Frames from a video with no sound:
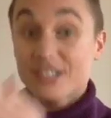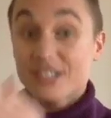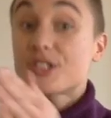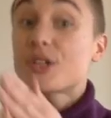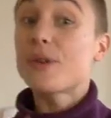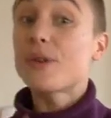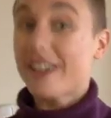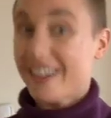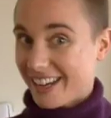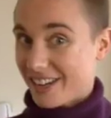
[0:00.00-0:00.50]
So
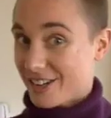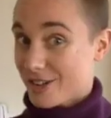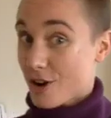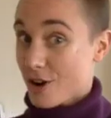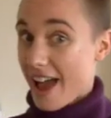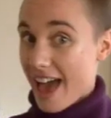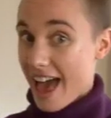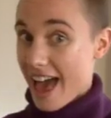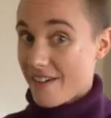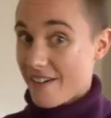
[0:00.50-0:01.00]
in your
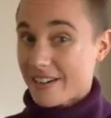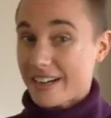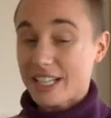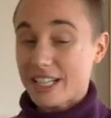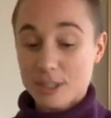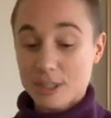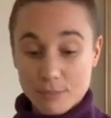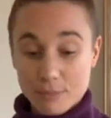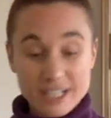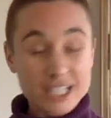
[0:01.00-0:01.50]

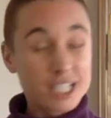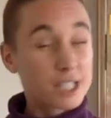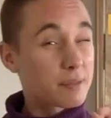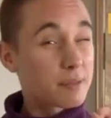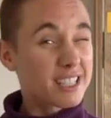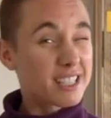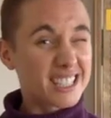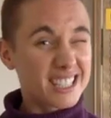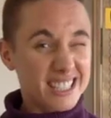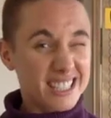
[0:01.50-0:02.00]
evidence, please
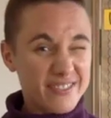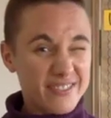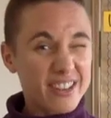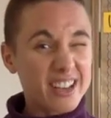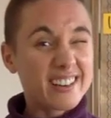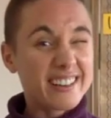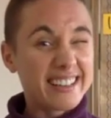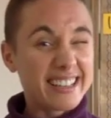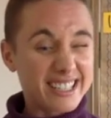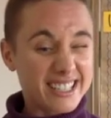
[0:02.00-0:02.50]

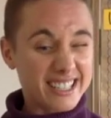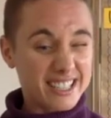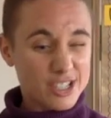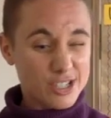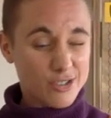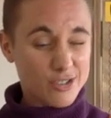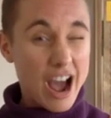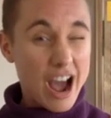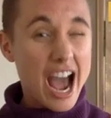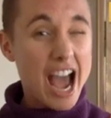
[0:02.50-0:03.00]
specifically
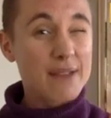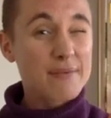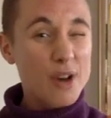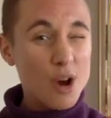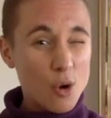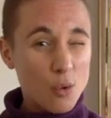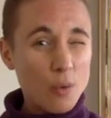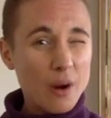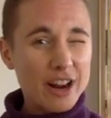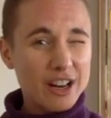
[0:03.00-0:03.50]
describe
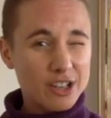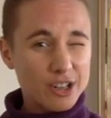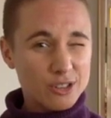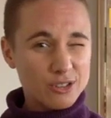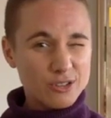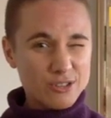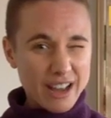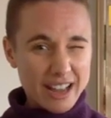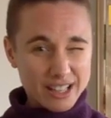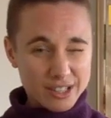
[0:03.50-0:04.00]
where your
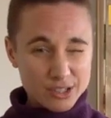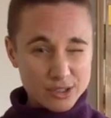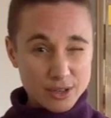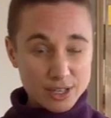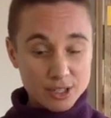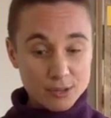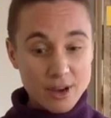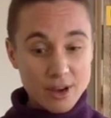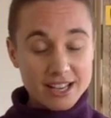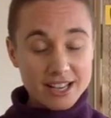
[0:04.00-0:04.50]
light
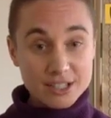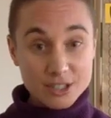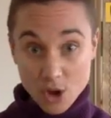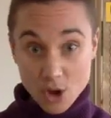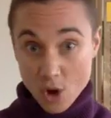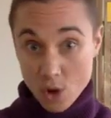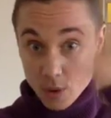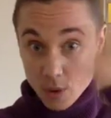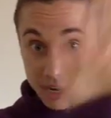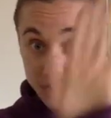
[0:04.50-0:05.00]
source was,
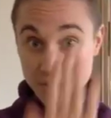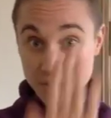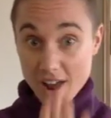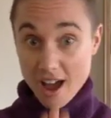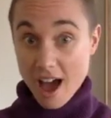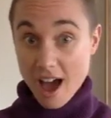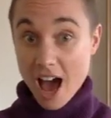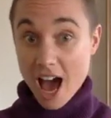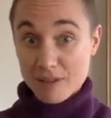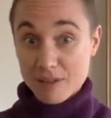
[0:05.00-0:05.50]
where your
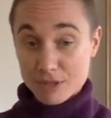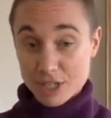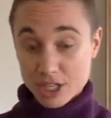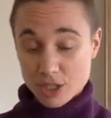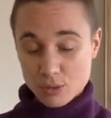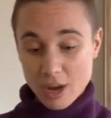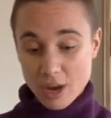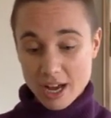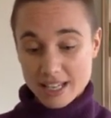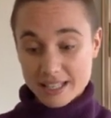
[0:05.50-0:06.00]
object
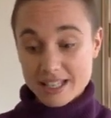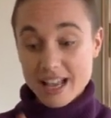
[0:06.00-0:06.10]
was,